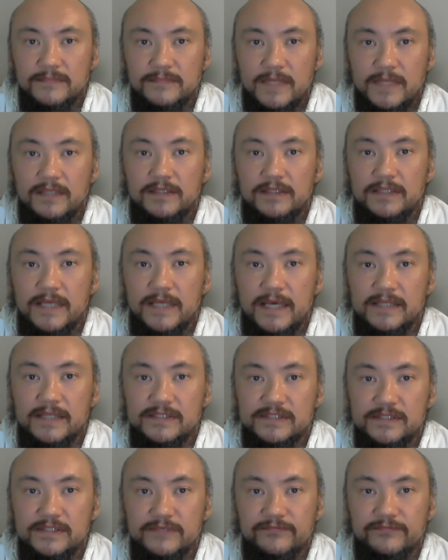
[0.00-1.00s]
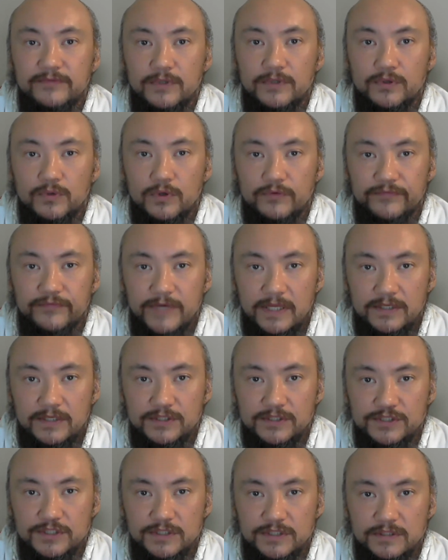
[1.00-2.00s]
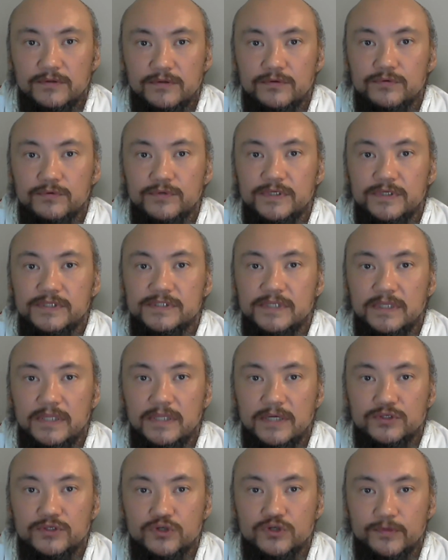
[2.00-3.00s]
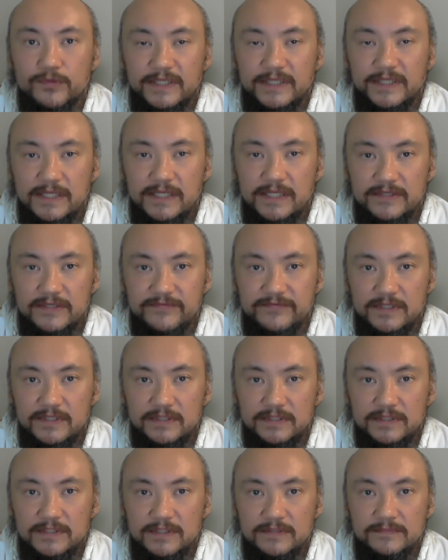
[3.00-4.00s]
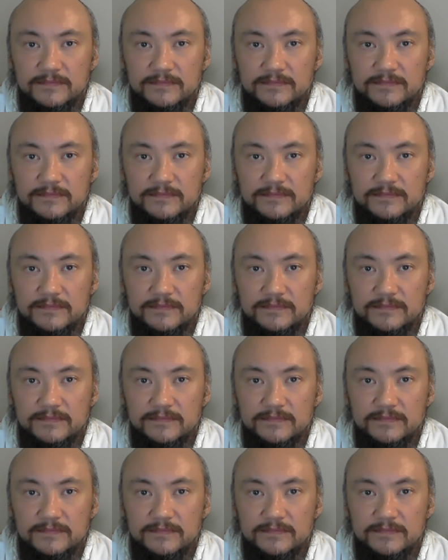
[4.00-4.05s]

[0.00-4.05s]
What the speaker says: and enhance the flow of energy through its electromagnetic field,